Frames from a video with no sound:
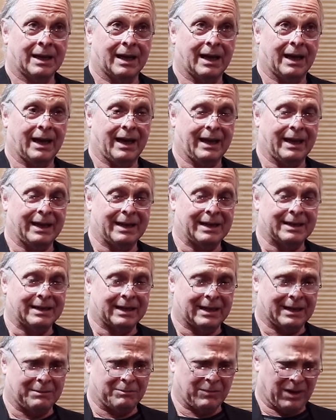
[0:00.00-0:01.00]
And
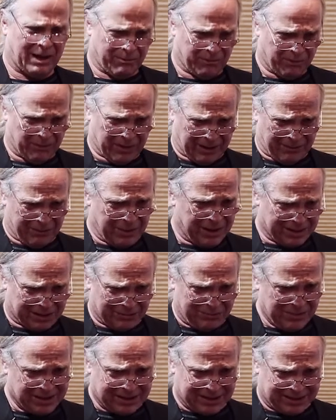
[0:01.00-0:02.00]
I'm into
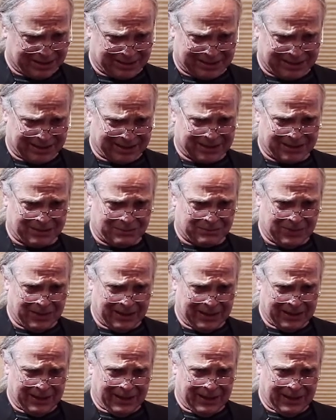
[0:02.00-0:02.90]
mysticism,